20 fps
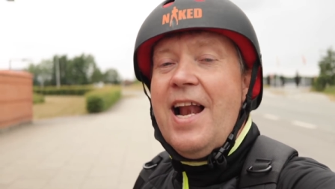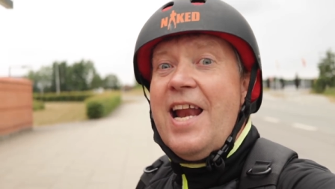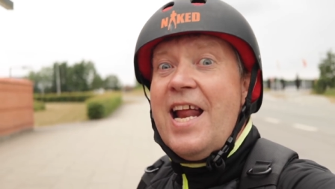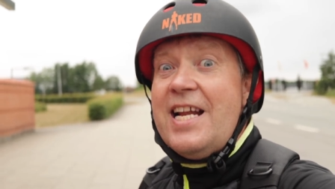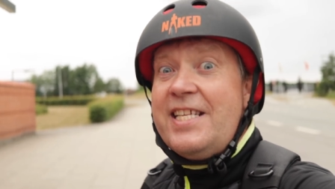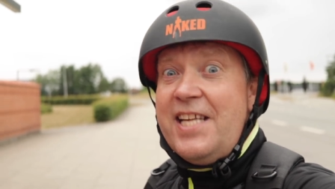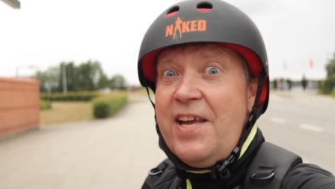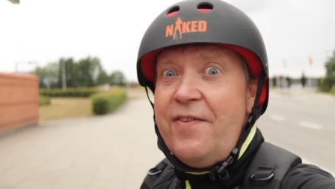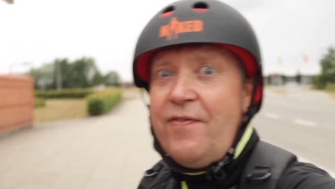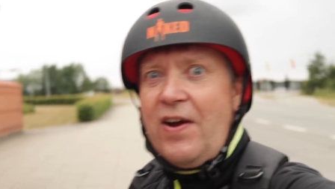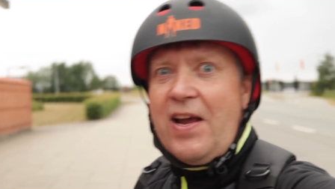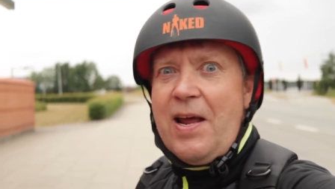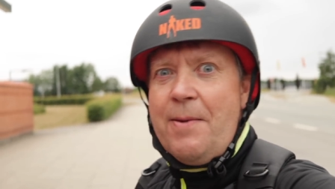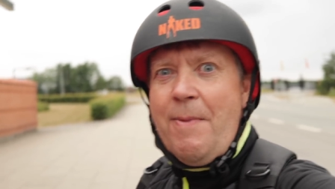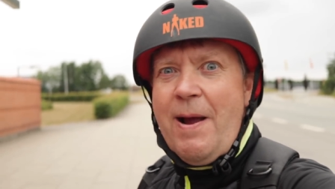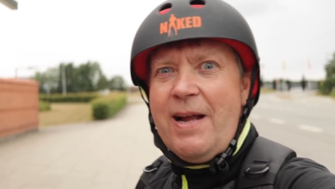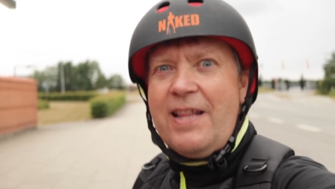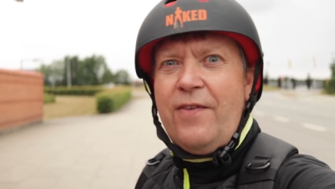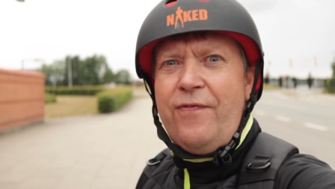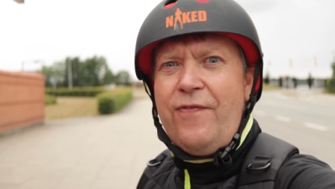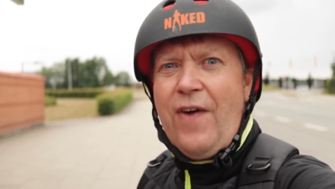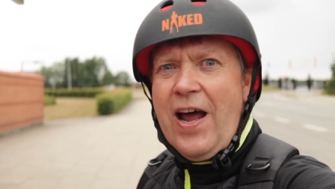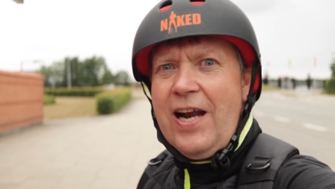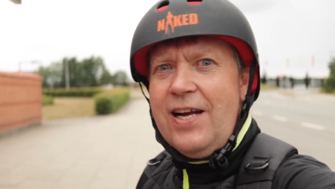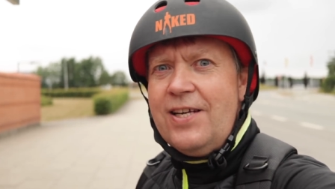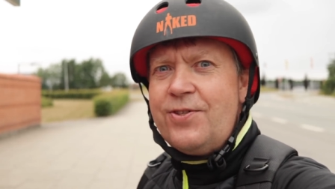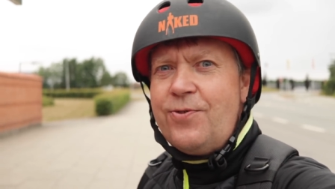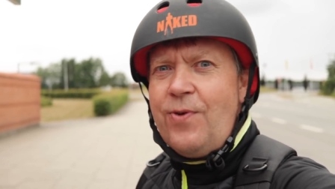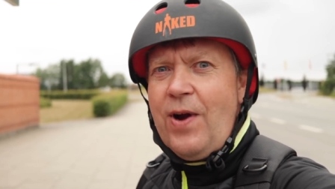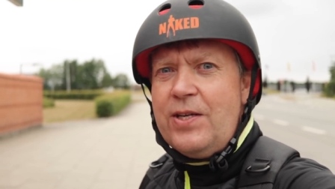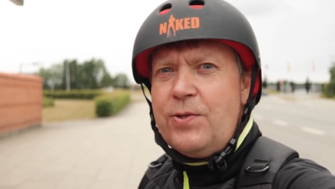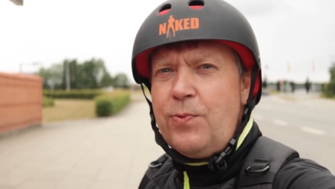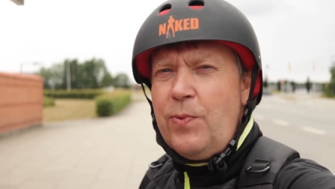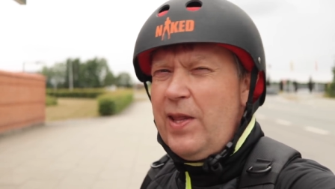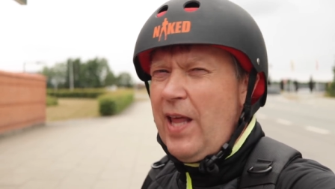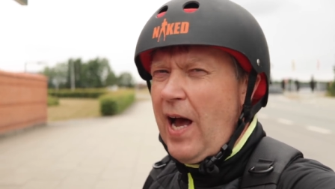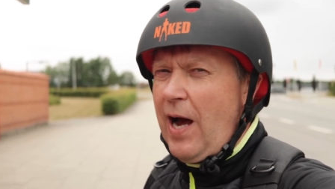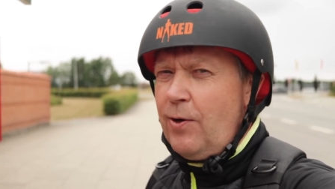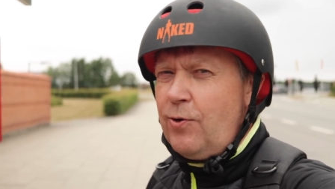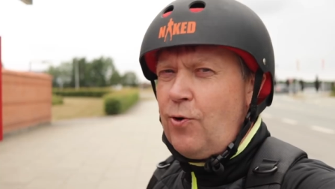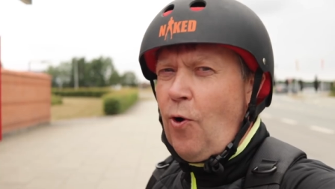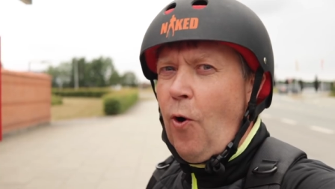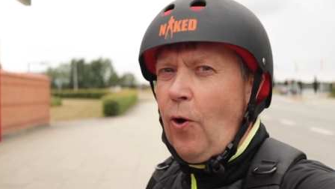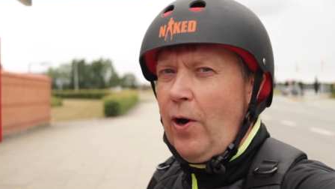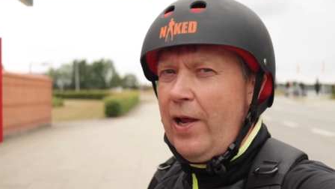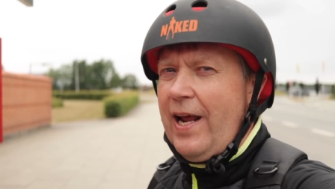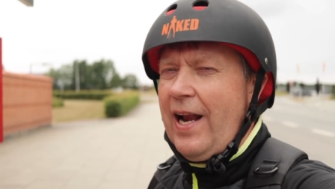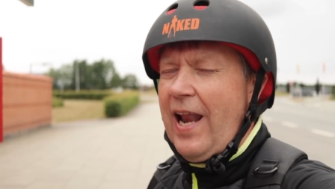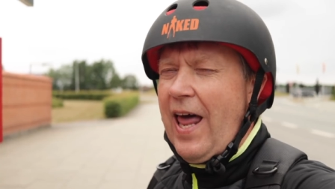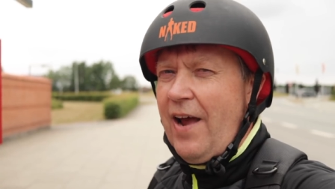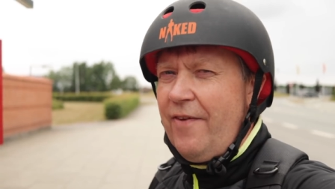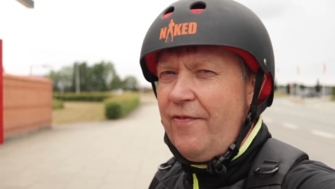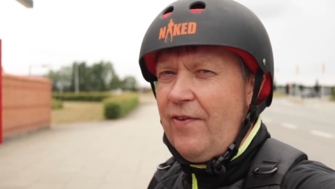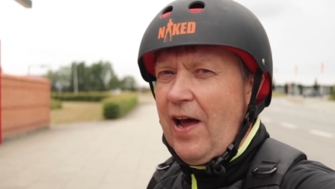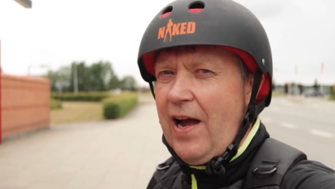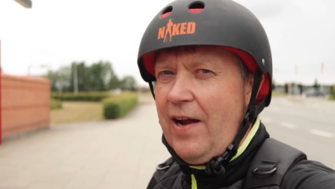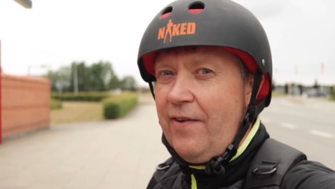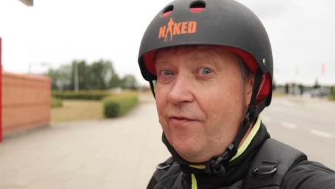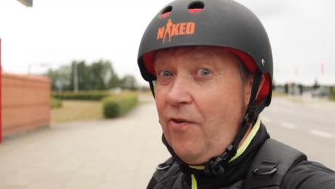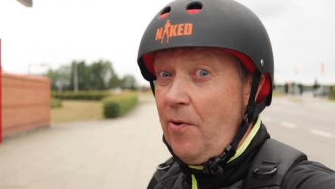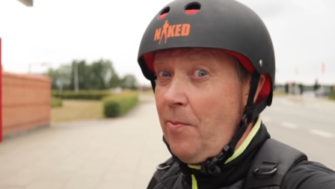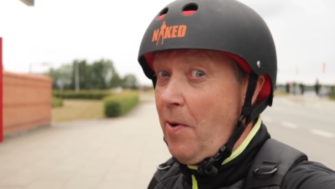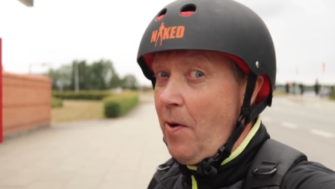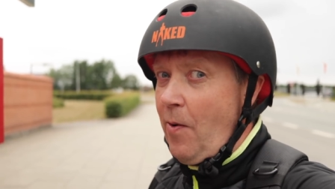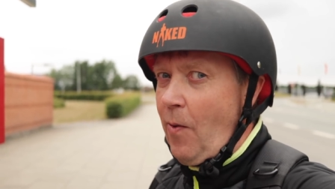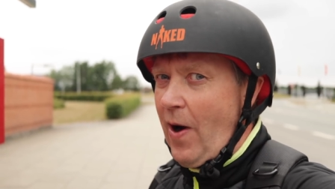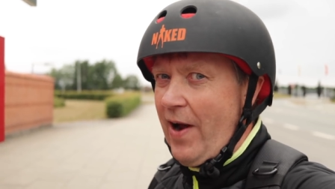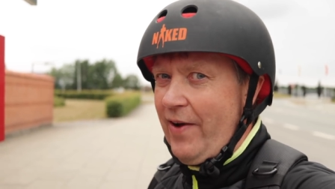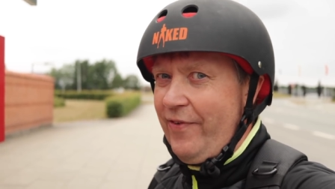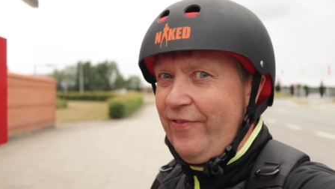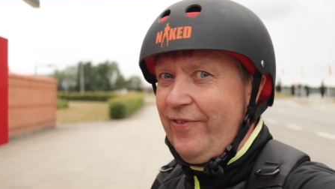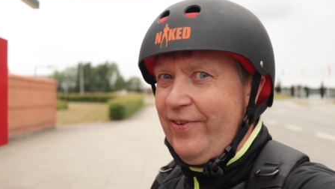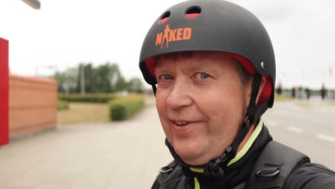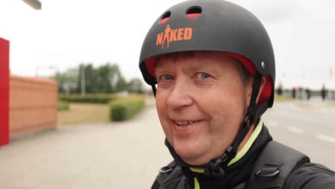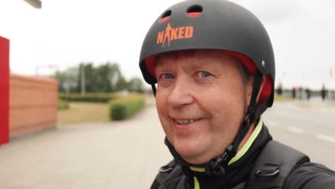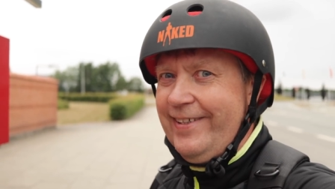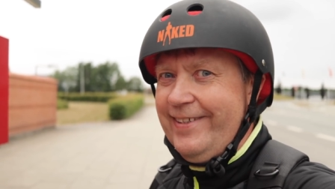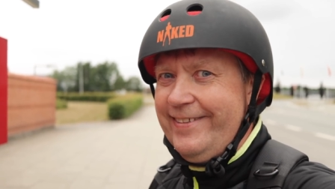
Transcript: Let's see if I can make the final stretch without calling a lifeline from my wife.